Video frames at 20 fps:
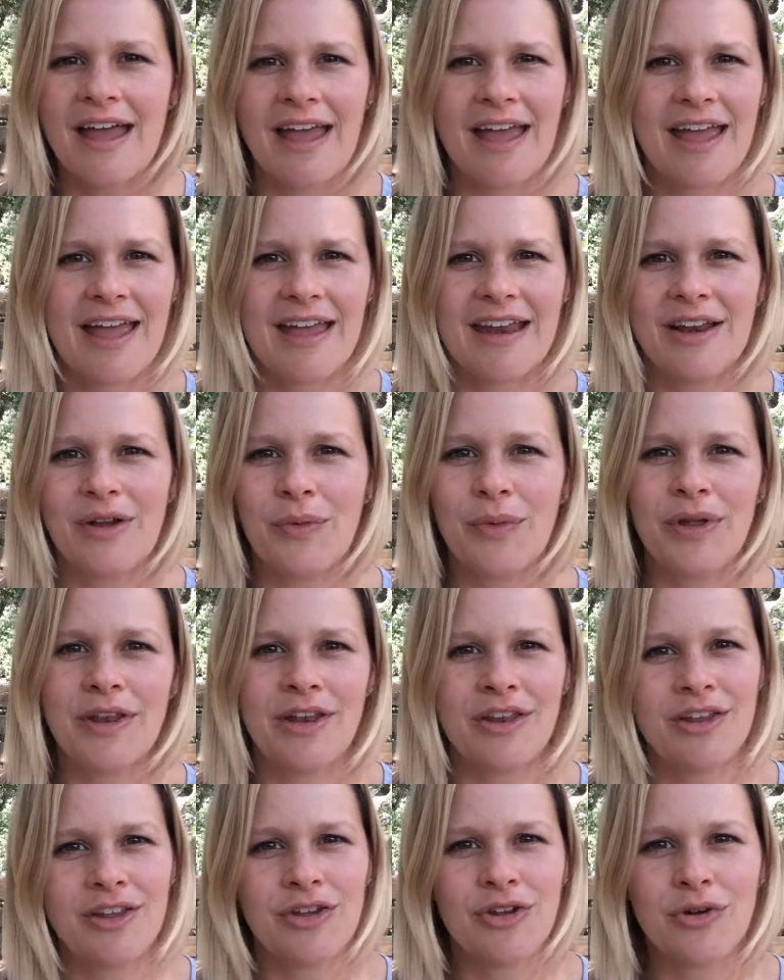And
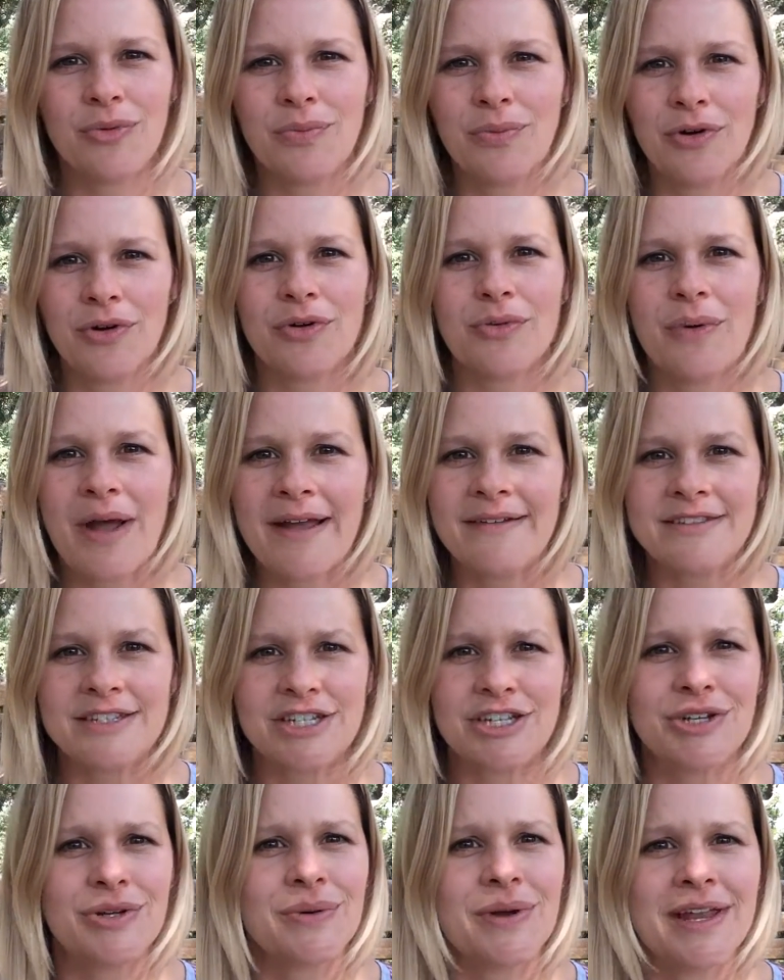when your bird arrives
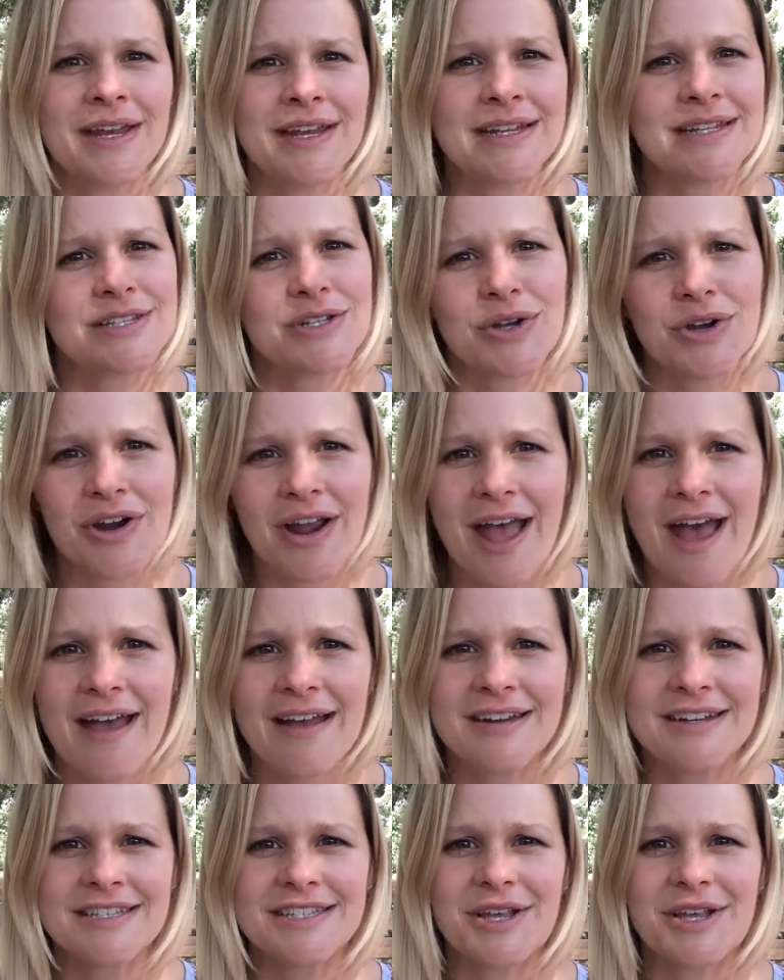to you and it's cracked.